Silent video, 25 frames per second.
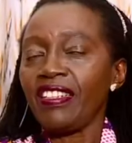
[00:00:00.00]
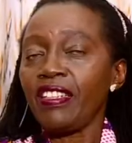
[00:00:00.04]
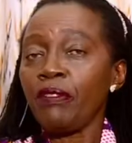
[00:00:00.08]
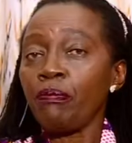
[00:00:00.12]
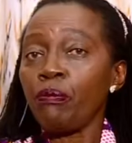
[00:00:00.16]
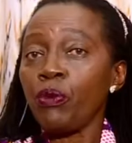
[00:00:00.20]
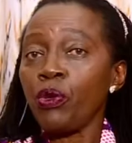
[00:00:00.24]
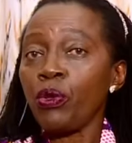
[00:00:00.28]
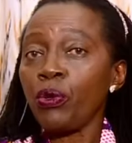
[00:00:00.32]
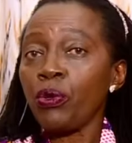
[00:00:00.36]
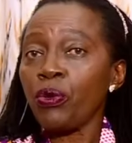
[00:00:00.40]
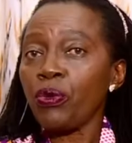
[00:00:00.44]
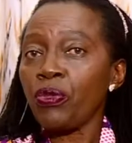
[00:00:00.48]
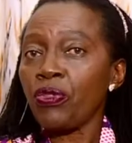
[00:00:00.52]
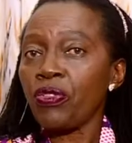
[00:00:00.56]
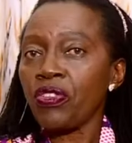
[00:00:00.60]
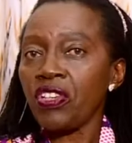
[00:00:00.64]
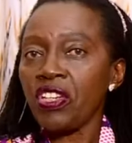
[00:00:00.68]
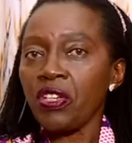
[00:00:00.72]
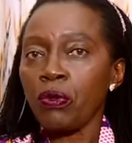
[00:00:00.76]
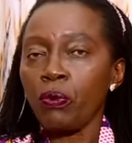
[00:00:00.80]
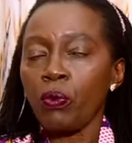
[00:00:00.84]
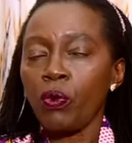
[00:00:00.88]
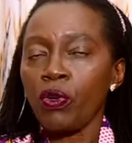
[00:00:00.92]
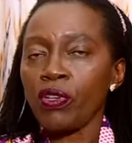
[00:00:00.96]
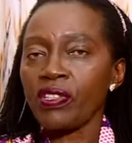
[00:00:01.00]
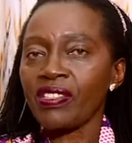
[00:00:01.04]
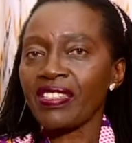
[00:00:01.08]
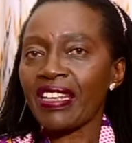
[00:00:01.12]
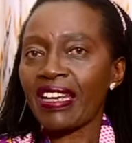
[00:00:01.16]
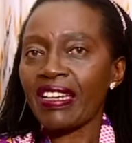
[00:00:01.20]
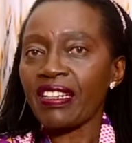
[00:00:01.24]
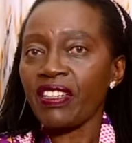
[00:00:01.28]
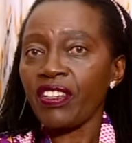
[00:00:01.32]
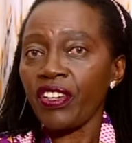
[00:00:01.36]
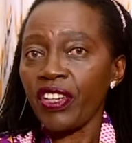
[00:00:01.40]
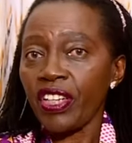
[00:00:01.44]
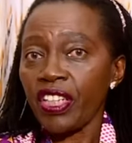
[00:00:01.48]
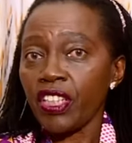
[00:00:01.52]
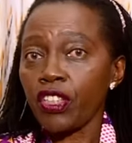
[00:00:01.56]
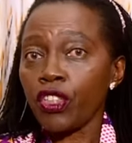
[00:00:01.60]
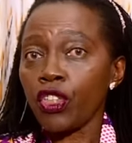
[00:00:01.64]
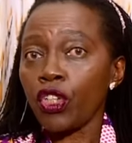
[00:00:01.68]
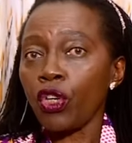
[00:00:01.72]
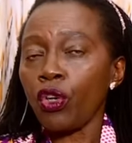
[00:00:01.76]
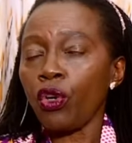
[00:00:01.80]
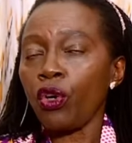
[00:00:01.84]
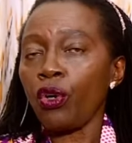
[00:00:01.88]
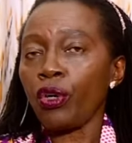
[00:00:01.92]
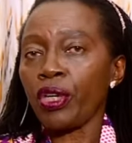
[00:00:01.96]
Limuru 3 was a
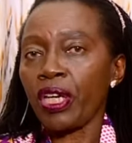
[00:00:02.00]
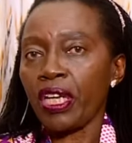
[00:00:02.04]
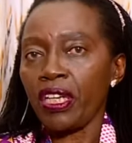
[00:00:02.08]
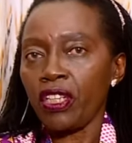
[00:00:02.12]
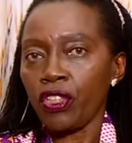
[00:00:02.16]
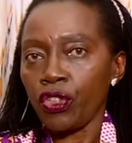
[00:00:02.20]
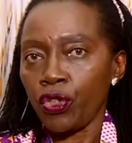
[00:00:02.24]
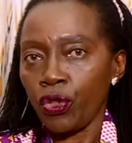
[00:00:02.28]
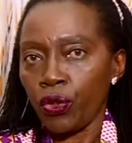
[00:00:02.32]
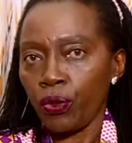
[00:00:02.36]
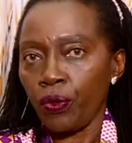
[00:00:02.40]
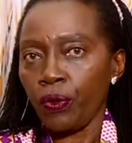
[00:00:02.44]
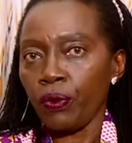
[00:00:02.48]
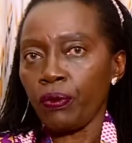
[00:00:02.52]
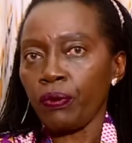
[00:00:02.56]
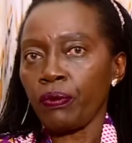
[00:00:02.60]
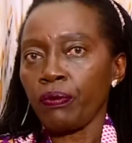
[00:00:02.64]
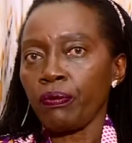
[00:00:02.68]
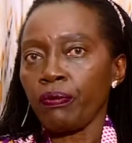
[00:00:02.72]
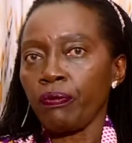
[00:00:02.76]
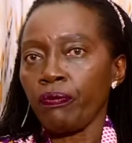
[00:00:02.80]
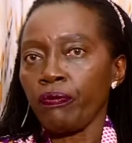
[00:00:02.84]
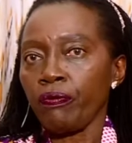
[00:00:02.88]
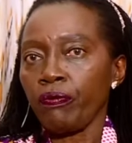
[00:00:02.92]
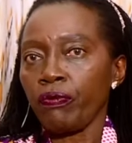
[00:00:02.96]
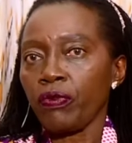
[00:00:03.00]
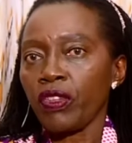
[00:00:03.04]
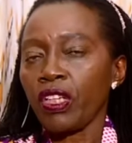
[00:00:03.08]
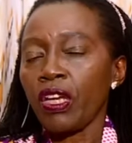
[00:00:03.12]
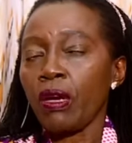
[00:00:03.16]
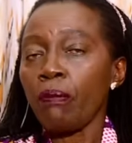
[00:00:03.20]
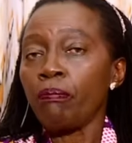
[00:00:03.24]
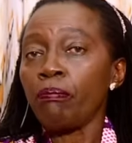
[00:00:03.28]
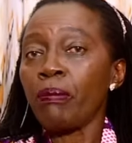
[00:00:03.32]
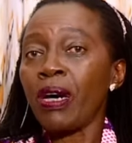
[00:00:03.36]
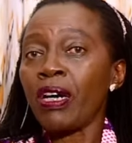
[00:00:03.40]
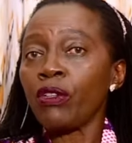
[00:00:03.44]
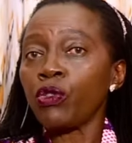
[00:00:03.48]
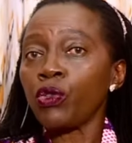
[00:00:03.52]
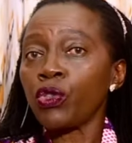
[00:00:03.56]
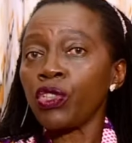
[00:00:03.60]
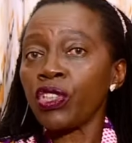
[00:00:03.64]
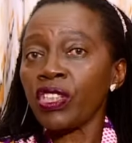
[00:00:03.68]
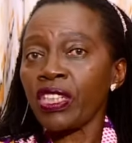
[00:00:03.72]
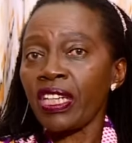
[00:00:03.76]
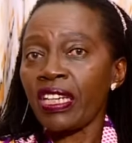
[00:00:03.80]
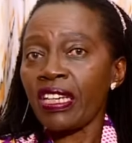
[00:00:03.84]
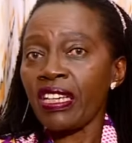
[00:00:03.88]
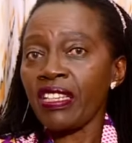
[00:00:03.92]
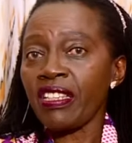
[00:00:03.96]
great occasion.
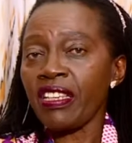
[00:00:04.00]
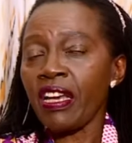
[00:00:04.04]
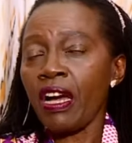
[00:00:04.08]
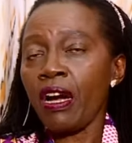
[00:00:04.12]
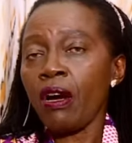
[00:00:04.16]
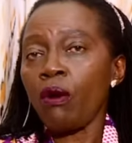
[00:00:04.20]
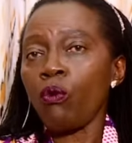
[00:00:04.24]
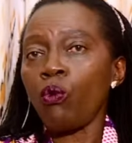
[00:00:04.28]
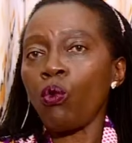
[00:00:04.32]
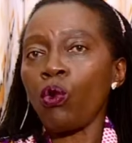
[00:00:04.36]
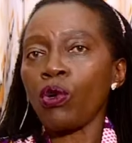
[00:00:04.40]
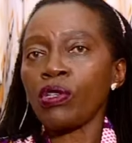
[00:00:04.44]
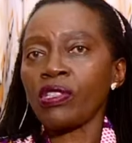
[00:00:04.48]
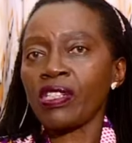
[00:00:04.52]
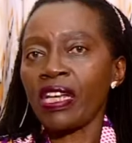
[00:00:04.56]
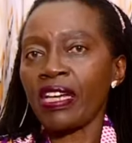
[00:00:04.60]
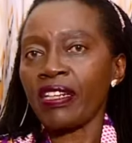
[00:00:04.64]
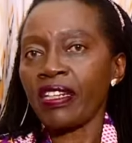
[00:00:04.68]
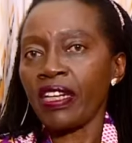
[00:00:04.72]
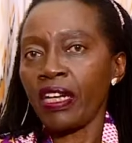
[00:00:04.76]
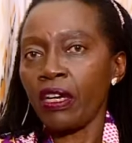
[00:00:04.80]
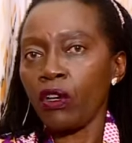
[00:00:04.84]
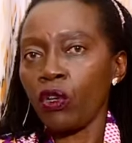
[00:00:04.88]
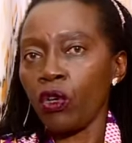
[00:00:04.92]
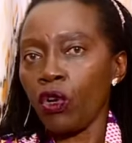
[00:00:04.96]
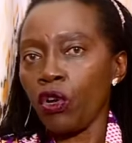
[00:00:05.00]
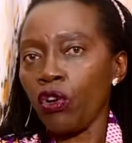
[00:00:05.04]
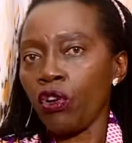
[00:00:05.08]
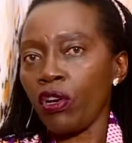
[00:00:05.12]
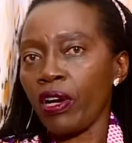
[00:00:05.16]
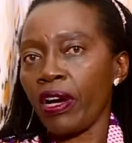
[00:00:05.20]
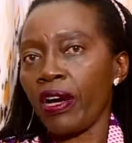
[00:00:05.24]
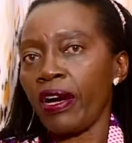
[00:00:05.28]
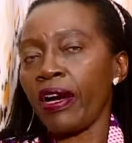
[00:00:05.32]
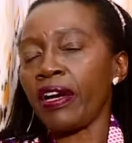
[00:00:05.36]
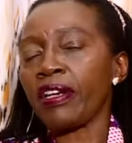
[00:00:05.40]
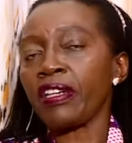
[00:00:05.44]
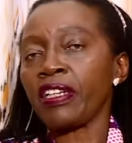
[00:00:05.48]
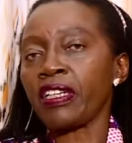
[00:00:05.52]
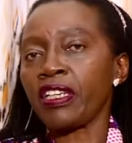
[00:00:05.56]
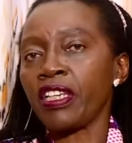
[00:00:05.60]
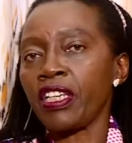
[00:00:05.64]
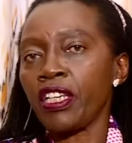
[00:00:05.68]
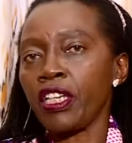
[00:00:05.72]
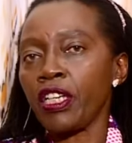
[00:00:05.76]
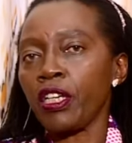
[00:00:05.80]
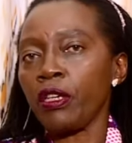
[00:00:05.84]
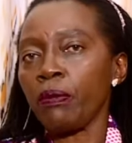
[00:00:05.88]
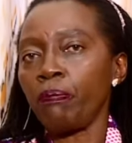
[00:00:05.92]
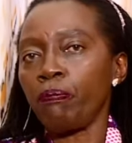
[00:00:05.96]
Mount Kenya was under lock and
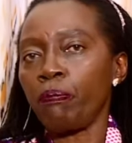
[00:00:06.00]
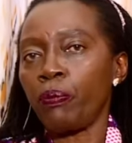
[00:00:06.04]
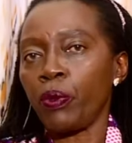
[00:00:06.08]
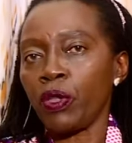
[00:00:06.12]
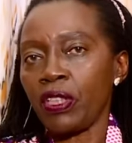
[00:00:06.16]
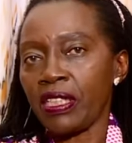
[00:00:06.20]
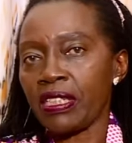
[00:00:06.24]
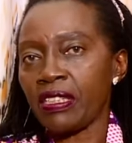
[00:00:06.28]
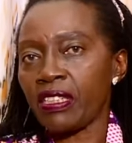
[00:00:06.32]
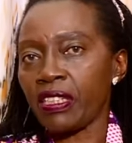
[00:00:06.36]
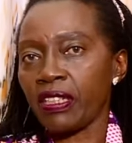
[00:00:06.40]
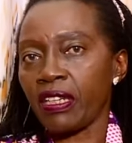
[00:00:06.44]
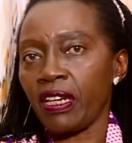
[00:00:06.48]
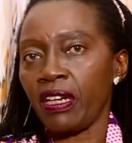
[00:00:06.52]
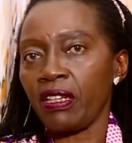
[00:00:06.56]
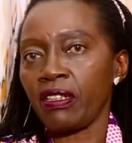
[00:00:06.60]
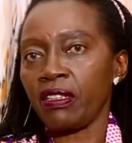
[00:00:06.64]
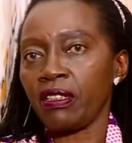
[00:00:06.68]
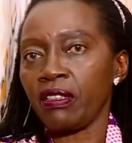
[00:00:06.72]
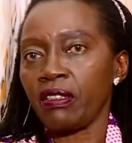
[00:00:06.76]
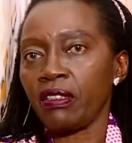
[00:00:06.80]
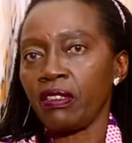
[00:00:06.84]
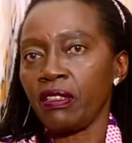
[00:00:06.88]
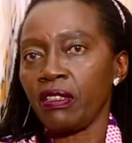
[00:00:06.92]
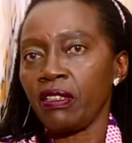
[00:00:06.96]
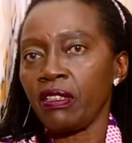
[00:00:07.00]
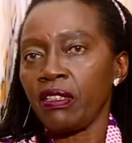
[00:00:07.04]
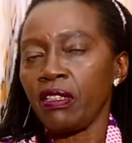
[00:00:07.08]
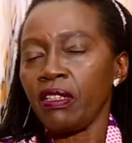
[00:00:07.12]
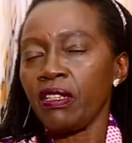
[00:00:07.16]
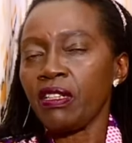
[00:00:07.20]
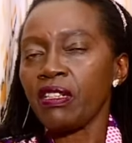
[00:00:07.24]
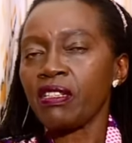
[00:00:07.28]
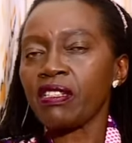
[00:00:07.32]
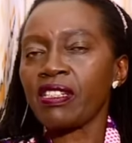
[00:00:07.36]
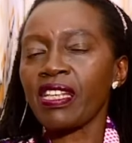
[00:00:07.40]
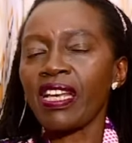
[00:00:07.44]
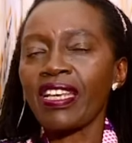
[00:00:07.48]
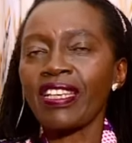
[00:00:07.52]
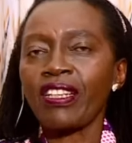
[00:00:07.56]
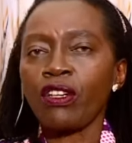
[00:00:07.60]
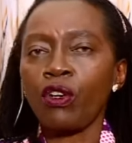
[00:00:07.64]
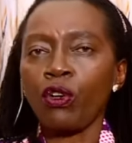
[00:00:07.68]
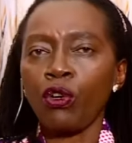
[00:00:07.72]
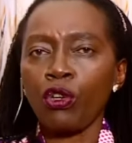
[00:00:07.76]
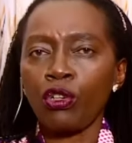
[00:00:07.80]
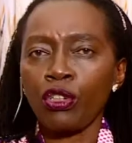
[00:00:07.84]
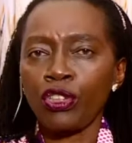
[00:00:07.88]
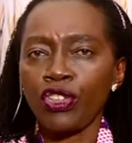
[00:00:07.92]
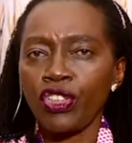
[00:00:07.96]
key politically.
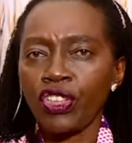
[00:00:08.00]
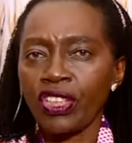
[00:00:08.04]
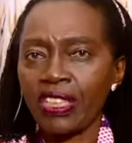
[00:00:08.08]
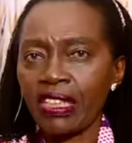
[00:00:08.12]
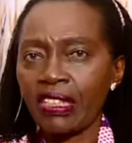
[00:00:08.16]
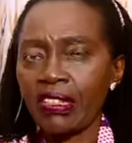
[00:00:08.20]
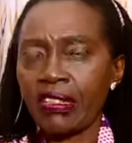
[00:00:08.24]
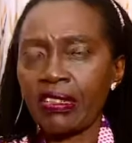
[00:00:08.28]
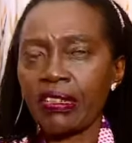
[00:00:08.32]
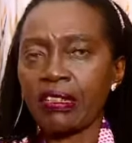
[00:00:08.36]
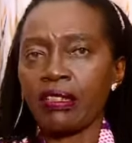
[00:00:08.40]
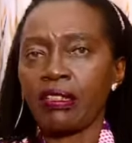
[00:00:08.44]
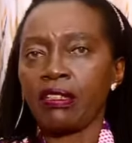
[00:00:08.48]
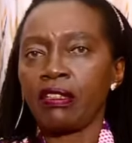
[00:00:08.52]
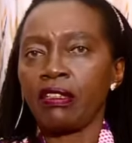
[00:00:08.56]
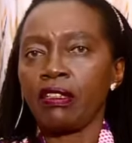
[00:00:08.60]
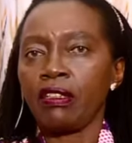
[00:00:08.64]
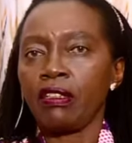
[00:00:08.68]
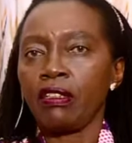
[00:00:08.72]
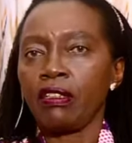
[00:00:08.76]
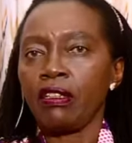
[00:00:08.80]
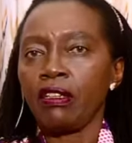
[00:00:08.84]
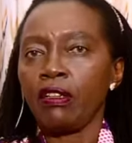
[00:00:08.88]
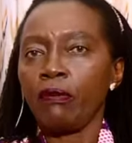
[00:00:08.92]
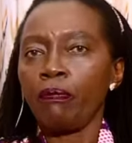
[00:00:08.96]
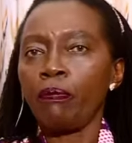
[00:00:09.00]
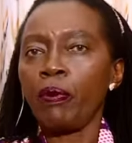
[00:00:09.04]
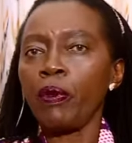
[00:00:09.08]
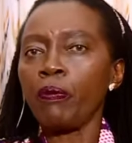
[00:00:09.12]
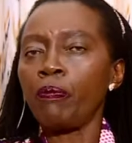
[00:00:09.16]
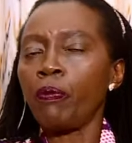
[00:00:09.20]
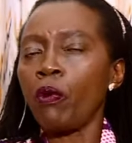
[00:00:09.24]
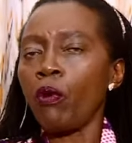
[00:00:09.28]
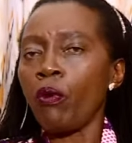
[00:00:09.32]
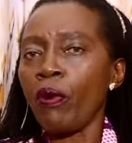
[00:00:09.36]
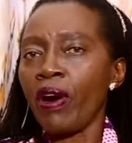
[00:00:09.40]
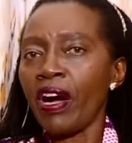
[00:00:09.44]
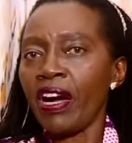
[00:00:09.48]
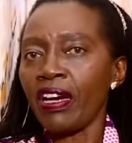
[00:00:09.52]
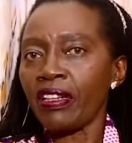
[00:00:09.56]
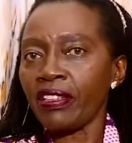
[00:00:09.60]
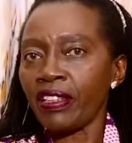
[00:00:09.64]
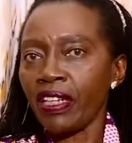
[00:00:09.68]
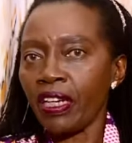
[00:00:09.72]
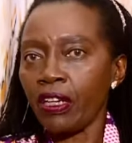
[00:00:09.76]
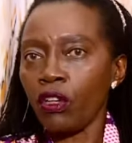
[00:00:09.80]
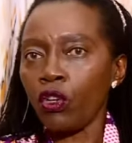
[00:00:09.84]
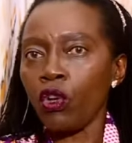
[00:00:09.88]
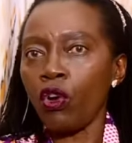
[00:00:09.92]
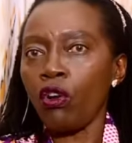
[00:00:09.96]
Psychologically, people were
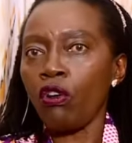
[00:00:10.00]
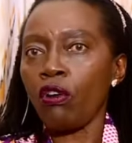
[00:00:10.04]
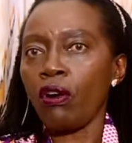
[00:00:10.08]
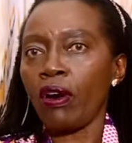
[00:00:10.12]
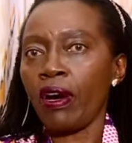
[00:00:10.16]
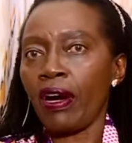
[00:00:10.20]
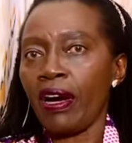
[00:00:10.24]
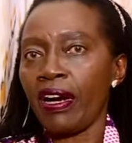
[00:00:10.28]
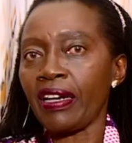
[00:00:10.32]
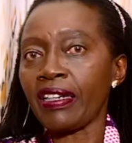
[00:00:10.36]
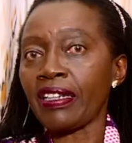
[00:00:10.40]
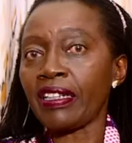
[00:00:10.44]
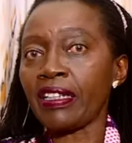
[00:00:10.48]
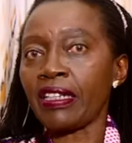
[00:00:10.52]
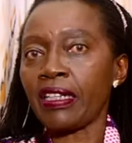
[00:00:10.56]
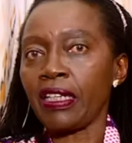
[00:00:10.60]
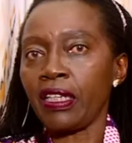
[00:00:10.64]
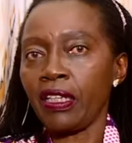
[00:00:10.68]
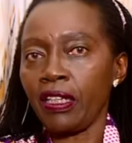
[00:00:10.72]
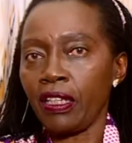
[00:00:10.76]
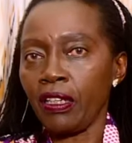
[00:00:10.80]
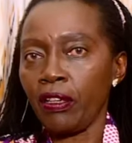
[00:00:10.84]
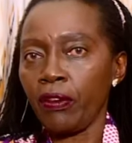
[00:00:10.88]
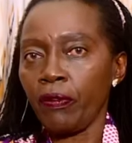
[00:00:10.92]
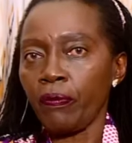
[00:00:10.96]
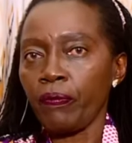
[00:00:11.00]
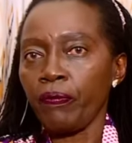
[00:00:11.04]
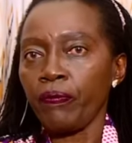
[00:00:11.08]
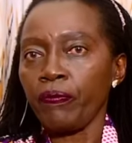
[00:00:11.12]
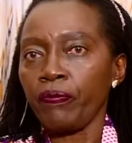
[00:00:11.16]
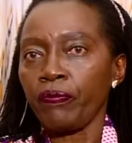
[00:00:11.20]
under lock and key.